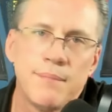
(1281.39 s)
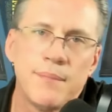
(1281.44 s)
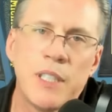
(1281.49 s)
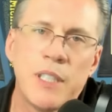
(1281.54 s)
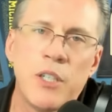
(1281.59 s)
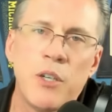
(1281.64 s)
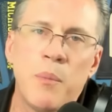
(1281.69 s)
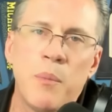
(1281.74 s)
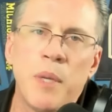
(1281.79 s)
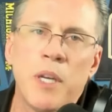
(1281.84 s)

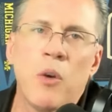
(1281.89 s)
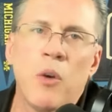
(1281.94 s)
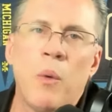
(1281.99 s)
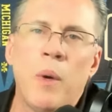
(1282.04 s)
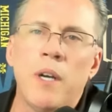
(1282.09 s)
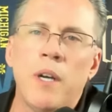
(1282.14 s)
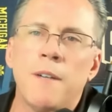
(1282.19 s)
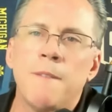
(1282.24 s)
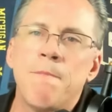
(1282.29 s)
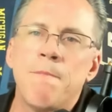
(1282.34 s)
Then you're a bigger
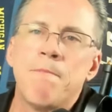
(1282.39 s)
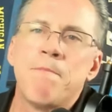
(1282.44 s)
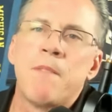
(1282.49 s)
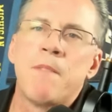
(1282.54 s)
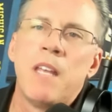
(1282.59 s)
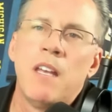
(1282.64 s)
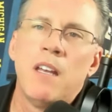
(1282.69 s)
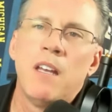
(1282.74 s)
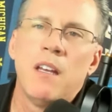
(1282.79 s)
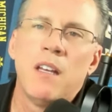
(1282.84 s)
winner.
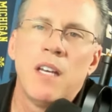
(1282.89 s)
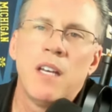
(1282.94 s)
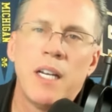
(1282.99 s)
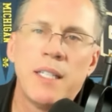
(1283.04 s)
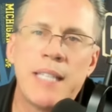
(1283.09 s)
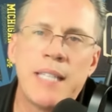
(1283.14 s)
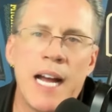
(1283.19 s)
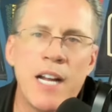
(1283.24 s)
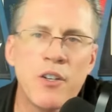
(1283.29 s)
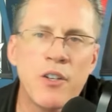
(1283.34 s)

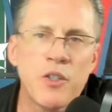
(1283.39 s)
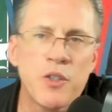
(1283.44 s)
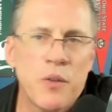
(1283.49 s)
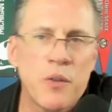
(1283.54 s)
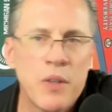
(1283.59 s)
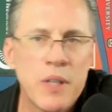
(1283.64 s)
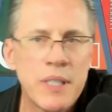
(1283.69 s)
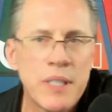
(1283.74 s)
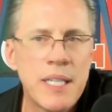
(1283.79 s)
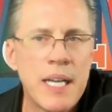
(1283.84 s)
Dodgers
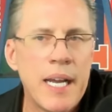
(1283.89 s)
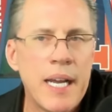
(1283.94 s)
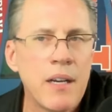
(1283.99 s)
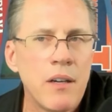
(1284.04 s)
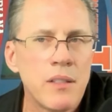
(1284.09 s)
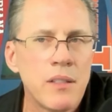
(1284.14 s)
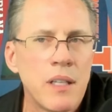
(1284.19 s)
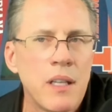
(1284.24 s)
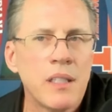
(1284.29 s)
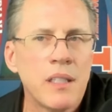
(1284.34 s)
over the
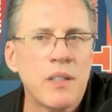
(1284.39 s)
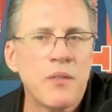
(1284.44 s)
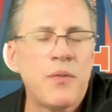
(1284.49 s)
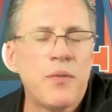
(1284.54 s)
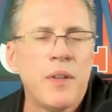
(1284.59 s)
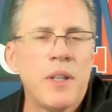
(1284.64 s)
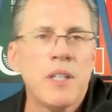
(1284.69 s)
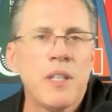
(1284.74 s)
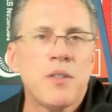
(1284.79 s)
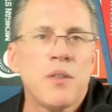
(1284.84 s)
Tigers. I like the
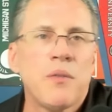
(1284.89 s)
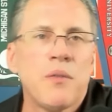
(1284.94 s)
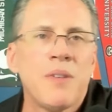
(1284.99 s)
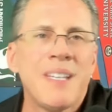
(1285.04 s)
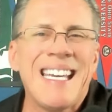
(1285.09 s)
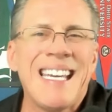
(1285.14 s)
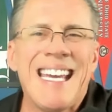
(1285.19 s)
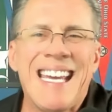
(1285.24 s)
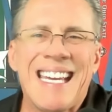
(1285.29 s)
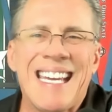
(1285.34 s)
Phillies over
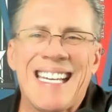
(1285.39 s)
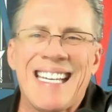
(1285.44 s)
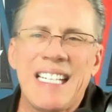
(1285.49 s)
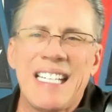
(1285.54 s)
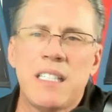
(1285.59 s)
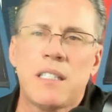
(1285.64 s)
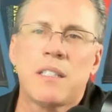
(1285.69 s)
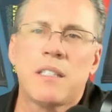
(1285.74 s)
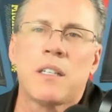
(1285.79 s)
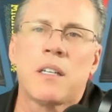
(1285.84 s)
the
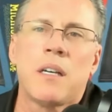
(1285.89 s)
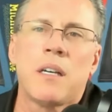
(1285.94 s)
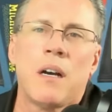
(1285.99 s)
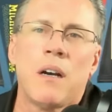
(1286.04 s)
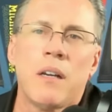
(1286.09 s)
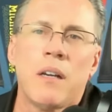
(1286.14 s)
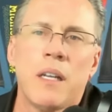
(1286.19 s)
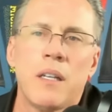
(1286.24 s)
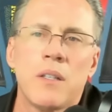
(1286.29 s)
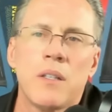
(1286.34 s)
A's, the
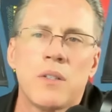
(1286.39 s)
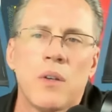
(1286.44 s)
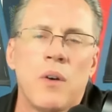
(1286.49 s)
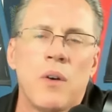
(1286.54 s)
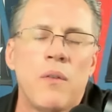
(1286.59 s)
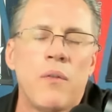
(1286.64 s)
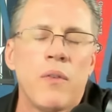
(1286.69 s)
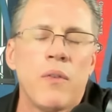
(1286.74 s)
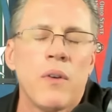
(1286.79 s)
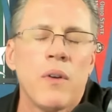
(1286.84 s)
Guardians
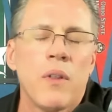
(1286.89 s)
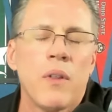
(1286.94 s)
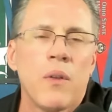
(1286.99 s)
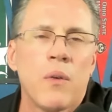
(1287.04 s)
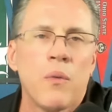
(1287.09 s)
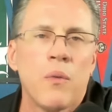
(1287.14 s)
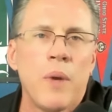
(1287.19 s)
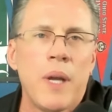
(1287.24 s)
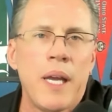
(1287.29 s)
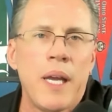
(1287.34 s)
over the
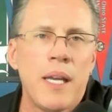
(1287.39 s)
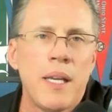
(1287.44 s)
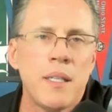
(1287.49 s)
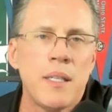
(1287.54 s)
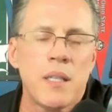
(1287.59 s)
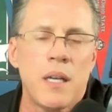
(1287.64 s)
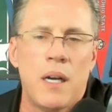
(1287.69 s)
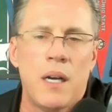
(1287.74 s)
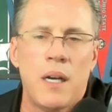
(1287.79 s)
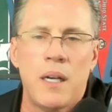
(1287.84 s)

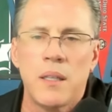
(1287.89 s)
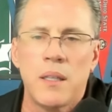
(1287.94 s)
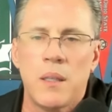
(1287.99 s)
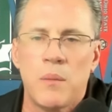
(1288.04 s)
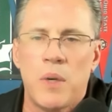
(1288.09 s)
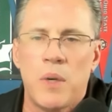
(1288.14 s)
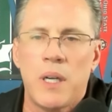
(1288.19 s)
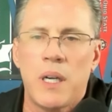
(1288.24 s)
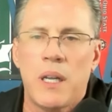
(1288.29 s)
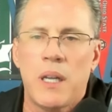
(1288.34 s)
Rays on the
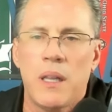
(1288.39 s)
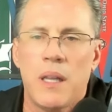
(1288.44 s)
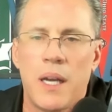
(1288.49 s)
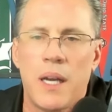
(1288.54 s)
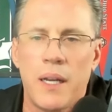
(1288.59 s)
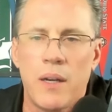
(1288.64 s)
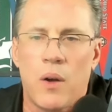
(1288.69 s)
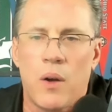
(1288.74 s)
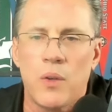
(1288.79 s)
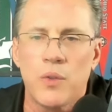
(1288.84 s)
money
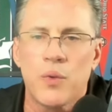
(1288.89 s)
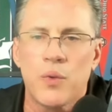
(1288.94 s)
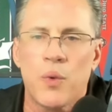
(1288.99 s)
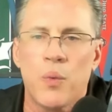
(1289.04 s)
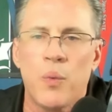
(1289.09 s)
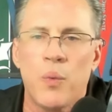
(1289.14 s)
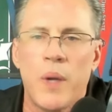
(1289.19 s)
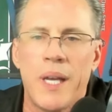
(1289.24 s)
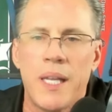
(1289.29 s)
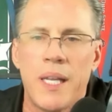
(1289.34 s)
line. Also the
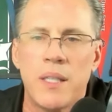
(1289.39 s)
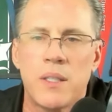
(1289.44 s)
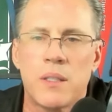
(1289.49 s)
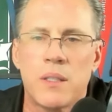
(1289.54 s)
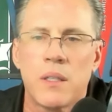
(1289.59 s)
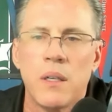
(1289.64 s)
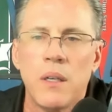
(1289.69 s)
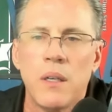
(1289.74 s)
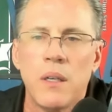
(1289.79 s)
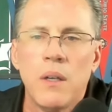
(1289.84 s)

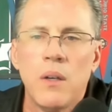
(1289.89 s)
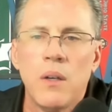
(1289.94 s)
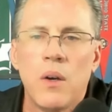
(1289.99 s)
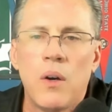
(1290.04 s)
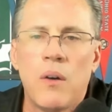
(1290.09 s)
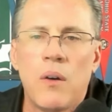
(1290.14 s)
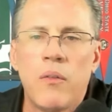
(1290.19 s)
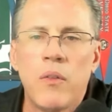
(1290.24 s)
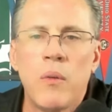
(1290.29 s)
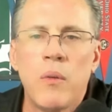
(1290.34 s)
Reds
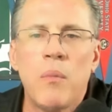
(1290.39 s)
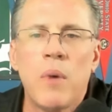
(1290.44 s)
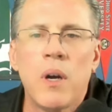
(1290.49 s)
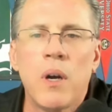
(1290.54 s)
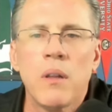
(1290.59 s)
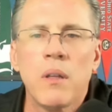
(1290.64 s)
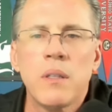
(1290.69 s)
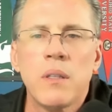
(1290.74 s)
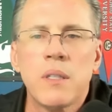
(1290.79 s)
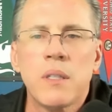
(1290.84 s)
over the
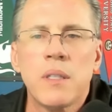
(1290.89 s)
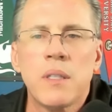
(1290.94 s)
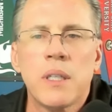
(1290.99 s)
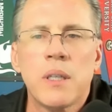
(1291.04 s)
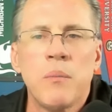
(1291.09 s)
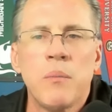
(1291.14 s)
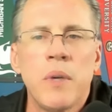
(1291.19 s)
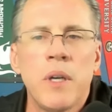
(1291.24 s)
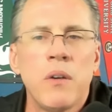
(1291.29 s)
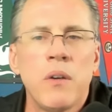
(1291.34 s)
Marlins and take
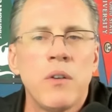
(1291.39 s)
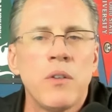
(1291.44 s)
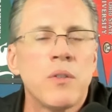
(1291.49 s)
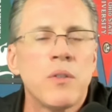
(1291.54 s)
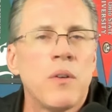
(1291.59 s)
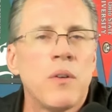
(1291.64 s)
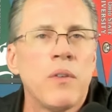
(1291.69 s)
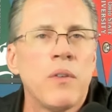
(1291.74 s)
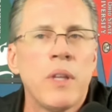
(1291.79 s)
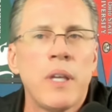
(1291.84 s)
the Mariners
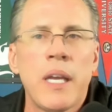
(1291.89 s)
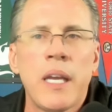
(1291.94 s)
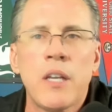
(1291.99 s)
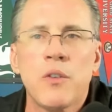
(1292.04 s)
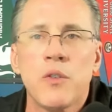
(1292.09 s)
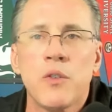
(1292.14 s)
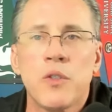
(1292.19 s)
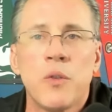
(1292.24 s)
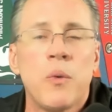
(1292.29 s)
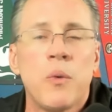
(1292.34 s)
over the
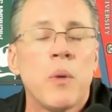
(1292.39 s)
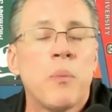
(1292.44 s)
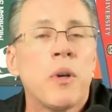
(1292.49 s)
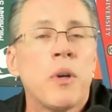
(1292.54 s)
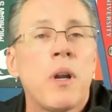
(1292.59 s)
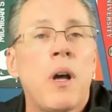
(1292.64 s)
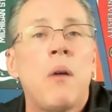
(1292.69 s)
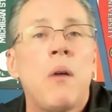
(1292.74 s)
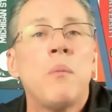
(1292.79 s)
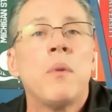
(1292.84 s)
Angels. You want to put
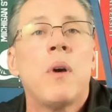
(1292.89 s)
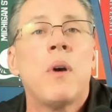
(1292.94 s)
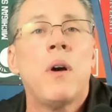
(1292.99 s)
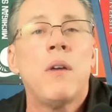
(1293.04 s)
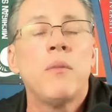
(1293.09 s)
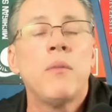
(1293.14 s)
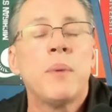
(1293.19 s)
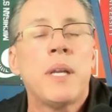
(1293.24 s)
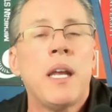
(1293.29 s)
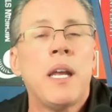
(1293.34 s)
all, all
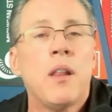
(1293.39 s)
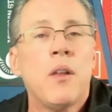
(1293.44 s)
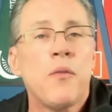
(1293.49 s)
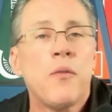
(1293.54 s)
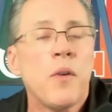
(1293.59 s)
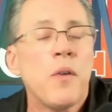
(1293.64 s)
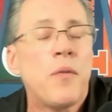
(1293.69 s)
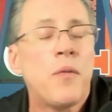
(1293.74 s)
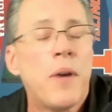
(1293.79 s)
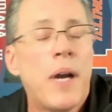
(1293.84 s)
of them together
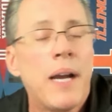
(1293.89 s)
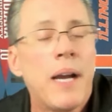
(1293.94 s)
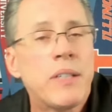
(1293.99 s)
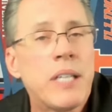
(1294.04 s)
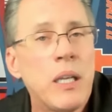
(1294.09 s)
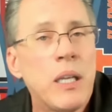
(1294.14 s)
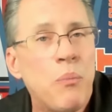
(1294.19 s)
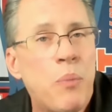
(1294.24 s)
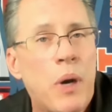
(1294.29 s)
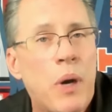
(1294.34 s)
for a five
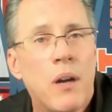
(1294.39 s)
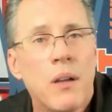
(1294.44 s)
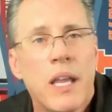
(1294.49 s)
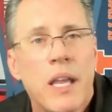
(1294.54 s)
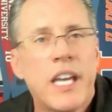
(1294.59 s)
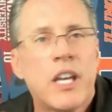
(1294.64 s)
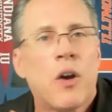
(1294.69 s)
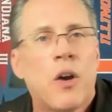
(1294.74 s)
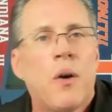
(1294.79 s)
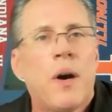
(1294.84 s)
team
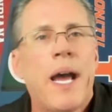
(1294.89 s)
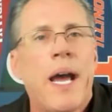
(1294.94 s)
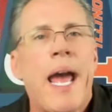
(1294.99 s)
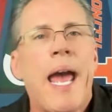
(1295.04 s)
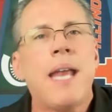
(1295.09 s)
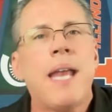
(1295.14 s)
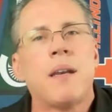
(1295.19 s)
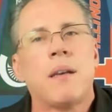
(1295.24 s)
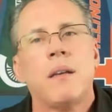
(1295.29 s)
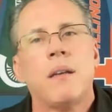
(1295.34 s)
parlay? Go
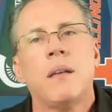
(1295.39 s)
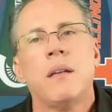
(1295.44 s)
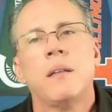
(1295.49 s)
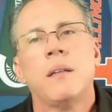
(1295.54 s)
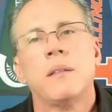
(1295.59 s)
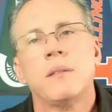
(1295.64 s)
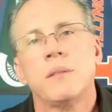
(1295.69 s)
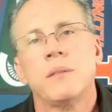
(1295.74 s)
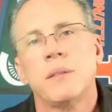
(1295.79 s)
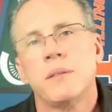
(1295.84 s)
ahead.
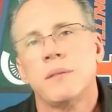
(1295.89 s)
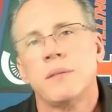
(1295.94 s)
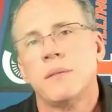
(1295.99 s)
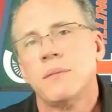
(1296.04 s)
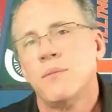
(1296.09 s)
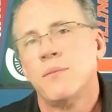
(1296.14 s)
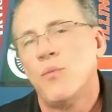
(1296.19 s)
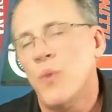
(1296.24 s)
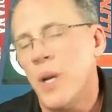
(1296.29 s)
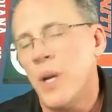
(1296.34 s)

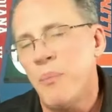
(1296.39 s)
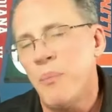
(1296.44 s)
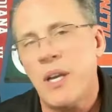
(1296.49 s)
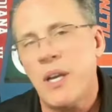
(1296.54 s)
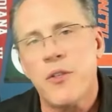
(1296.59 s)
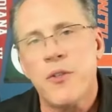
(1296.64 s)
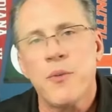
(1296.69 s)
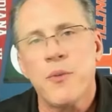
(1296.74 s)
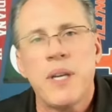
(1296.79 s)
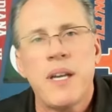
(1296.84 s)
Want to
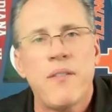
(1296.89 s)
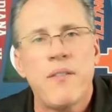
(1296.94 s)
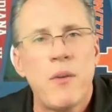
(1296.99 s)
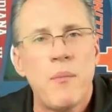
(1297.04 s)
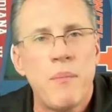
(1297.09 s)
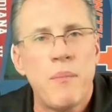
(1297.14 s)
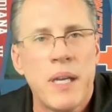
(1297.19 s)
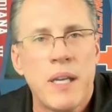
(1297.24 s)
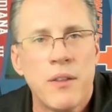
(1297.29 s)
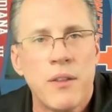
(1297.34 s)
pick three of
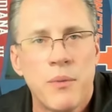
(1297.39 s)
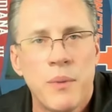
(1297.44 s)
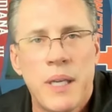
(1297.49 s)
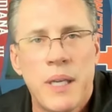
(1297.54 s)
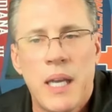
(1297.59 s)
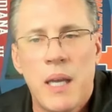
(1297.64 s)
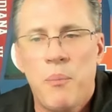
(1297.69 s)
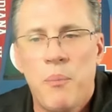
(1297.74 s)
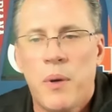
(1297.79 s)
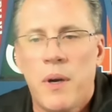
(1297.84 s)
them, make a three
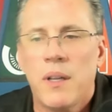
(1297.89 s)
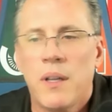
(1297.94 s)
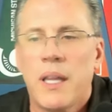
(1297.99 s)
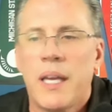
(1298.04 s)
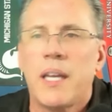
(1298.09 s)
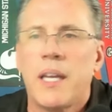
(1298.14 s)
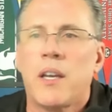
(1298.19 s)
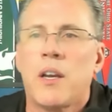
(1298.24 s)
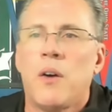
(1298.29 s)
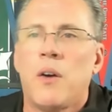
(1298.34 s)
game
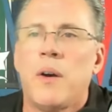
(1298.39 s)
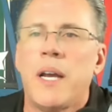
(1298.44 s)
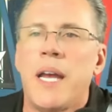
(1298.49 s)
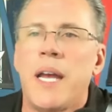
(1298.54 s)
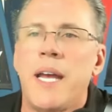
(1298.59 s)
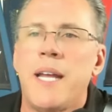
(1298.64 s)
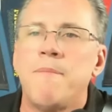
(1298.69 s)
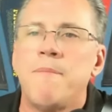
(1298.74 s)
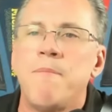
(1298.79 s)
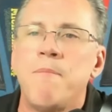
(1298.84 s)
parlay? Go
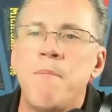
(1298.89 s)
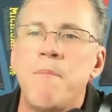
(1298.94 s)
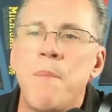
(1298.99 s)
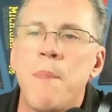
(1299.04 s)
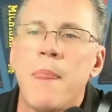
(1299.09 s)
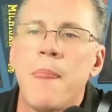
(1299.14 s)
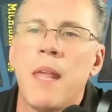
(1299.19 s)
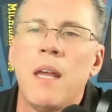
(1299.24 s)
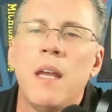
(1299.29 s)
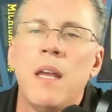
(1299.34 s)
ahead.
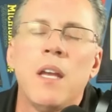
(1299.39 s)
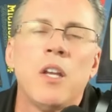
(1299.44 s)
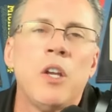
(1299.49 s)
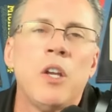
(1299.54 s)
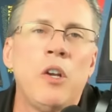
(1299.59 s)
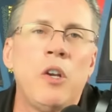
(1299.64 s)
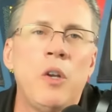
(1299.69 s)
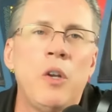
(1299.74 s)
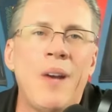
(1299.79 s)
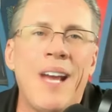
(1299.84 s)
You
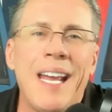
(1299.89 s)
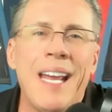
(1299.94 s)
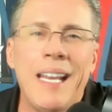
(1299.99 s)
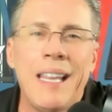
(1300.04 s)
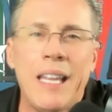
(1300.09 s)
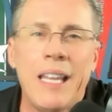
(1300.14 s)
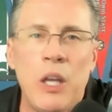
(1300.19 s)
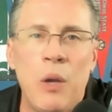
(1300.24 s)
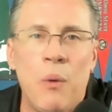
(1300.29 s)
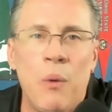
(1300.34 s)
can do
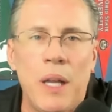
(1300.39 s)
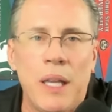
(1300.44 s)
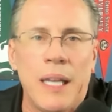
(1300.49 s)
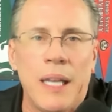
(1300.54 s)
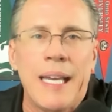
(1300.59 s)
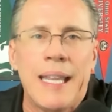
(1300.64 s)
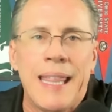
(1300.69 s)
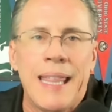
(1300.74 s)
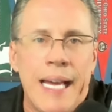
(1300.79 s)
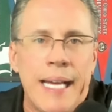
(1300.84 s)
anything you want
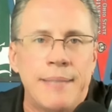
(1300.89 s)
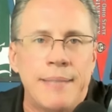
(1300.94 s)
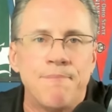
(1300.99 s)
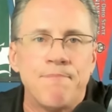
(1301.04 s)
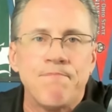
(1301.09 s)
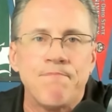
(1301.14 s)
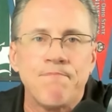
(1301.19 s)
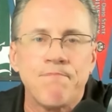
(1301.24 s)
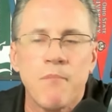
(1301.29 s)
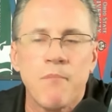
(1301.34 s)
like that.
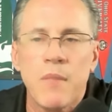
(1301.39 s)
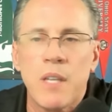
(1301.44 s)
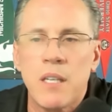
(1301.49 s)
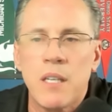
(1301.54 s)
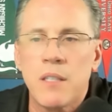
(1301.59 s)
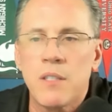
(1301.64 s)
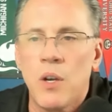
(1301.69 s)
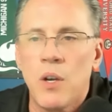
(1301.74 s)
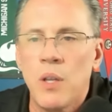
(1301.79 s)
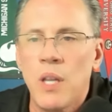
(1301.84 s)

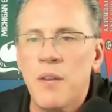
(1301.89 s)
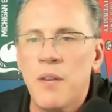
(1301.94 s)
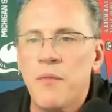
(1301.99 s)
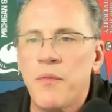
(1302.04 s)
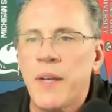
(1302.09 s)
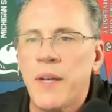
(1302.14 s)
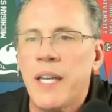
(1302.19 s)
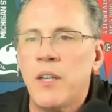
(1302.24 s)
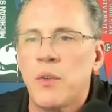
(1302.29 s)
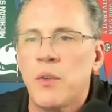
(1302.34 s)
It's all on
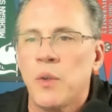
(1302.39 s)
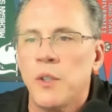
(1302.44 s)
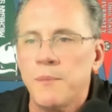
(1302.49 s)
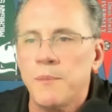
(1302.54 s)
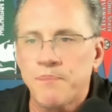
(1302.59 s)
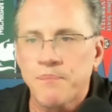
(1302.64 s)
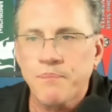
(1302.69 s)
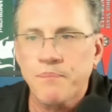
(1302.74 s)
FanDuel.